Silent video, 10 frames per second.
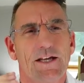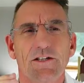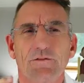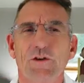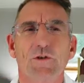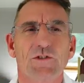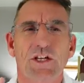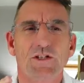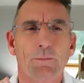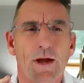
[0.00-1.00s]
folks,
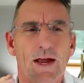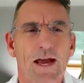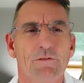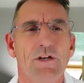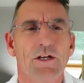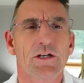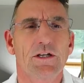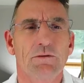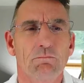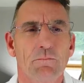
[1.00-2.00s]
it's about having
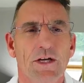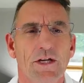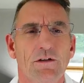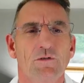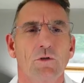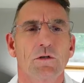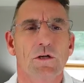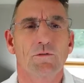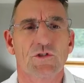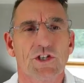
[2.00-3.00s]
meaningful
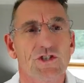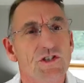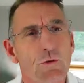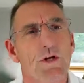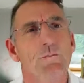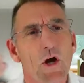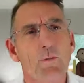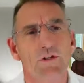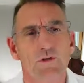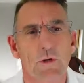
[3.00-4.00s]
conversations. That's what I'm
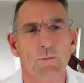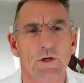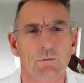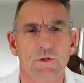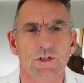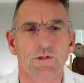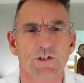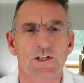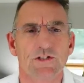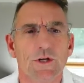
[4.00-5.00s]
hoping to open up with you
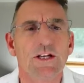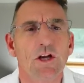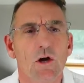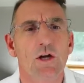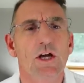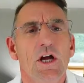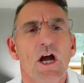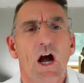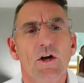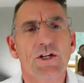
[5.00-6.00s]
today. So I'm
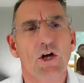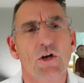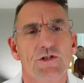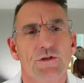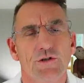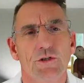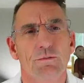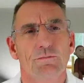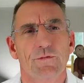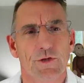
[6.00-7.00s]
going to guide you through
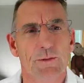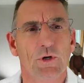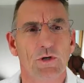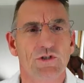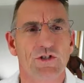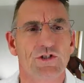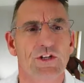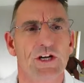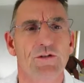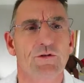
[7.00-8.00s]
three approaches
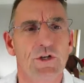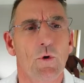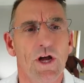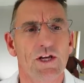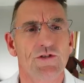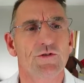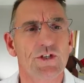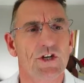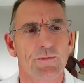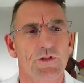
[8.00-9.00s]
today, three ways, three
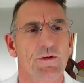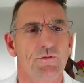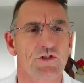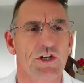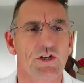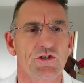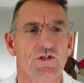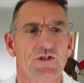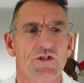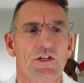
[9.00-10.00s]
types of
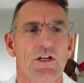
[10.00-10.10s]
conversations,